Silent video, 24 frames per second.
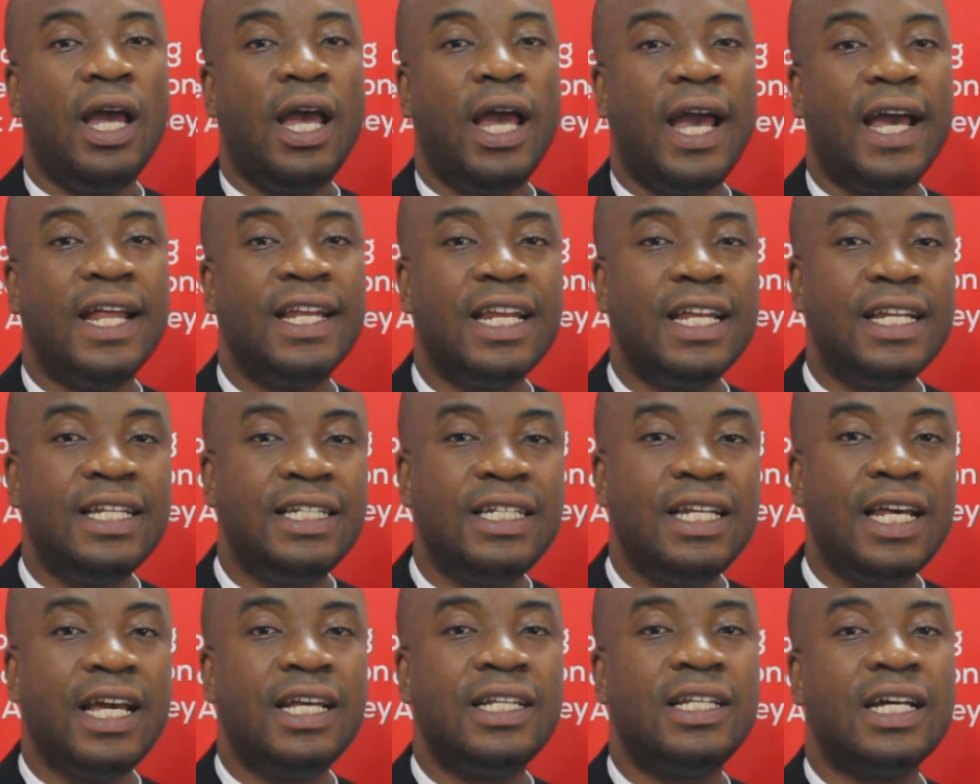And the
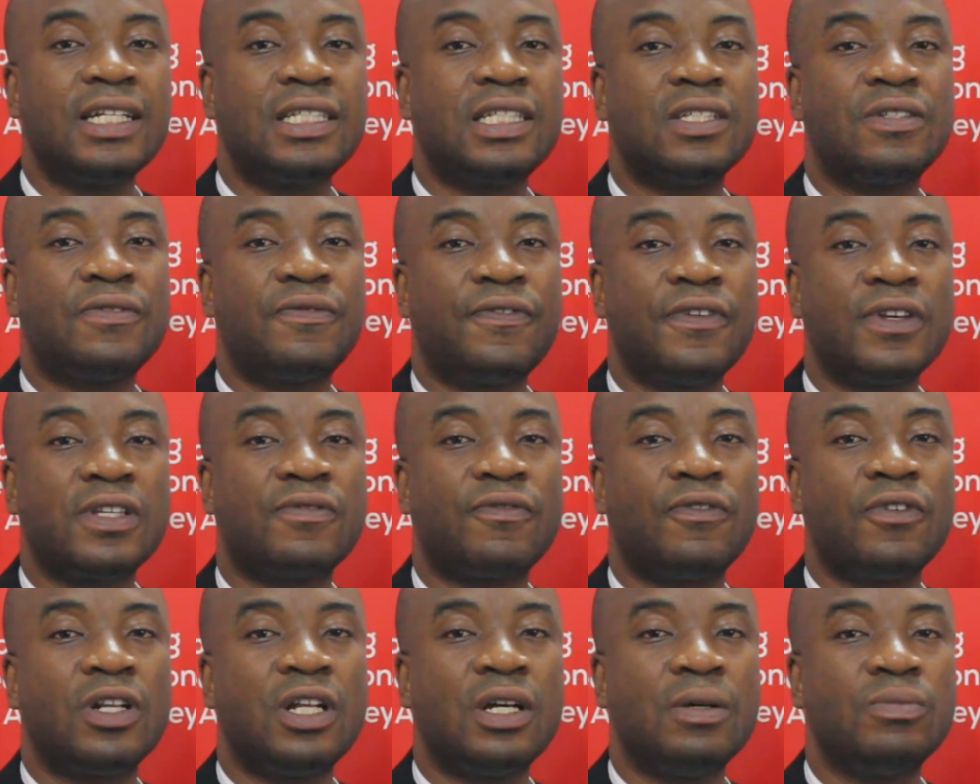day that is fixed
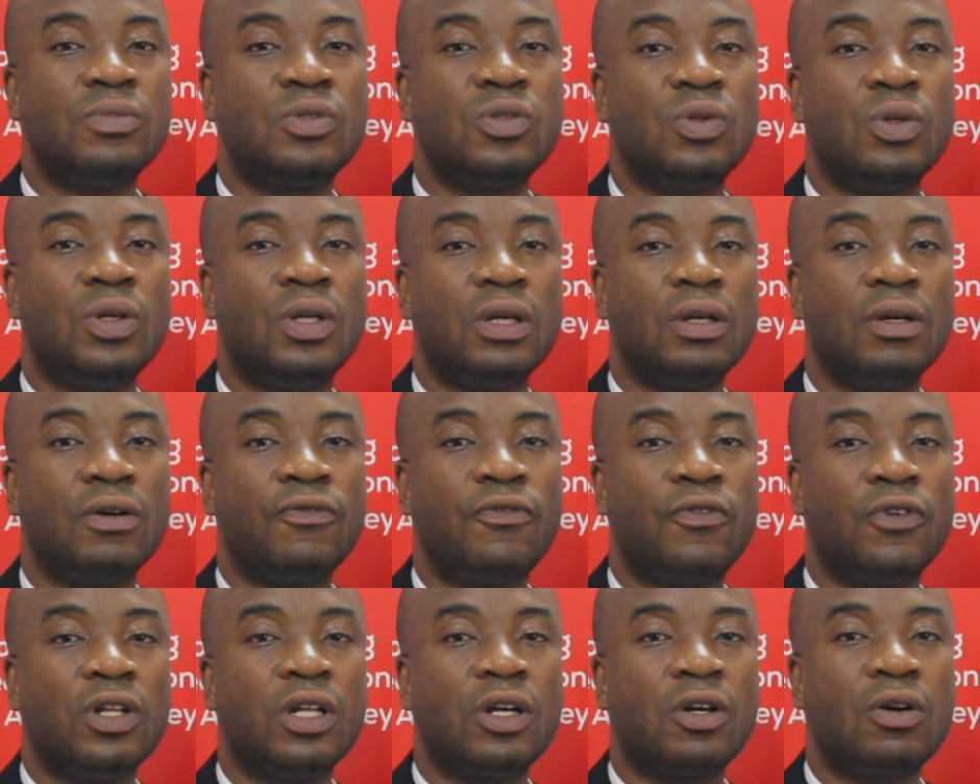for them
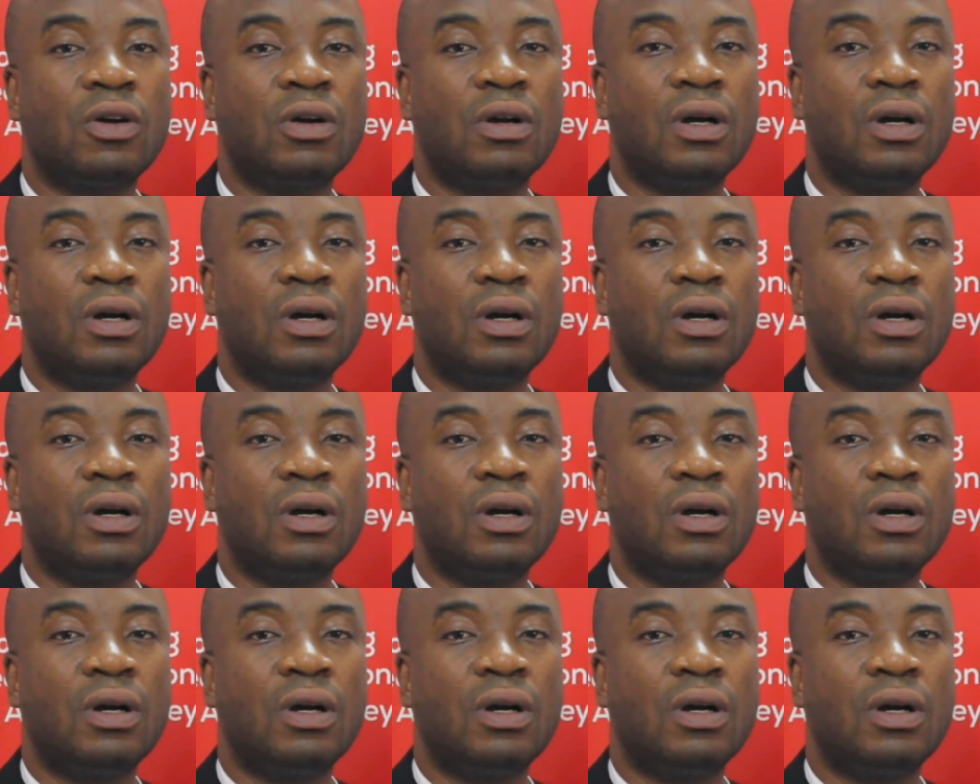for the